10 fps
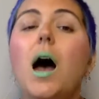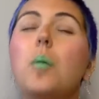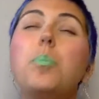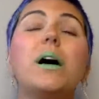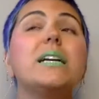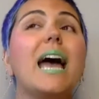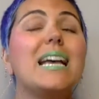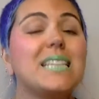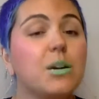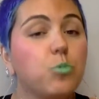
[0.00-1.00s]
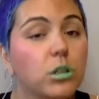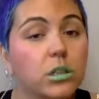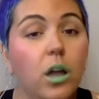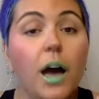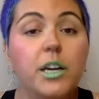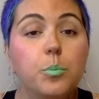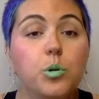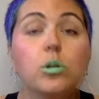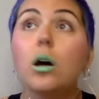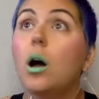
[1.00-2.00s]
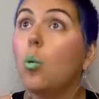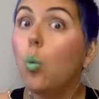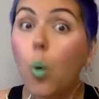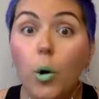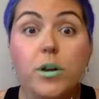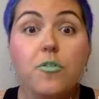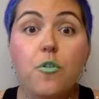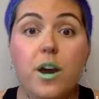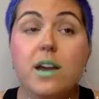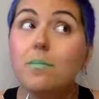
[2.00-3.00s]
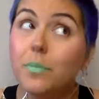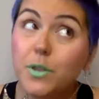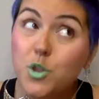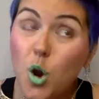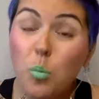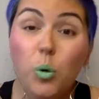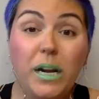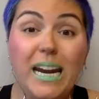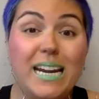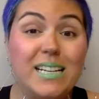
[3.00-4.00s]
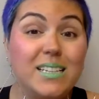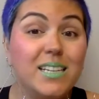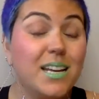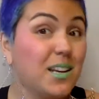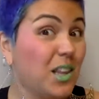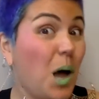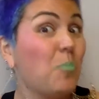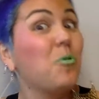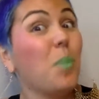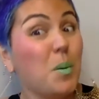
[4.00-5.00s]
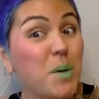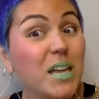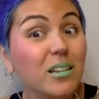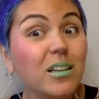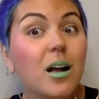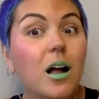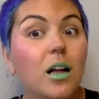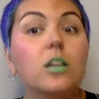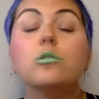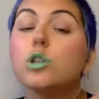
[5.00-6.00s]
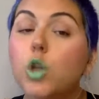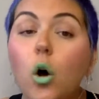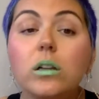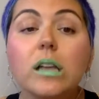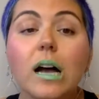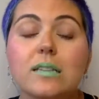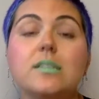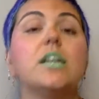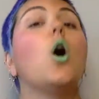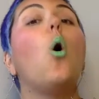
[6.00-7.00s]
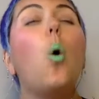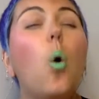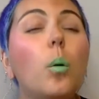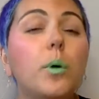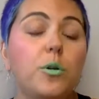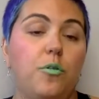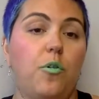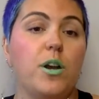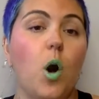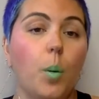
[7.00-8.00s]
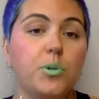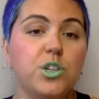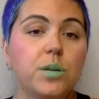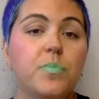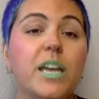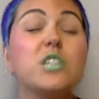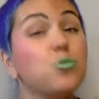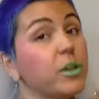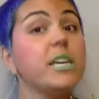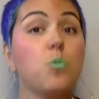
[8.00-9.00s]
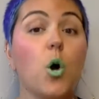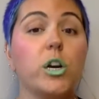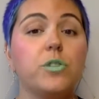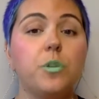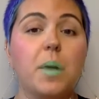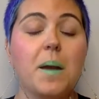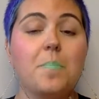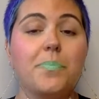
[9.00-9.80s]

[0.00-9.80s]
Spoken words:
But as a reliable, worry-free, no more needing to set an alarm for my pill, long-lasting, hormone-free option, it's really worked for me.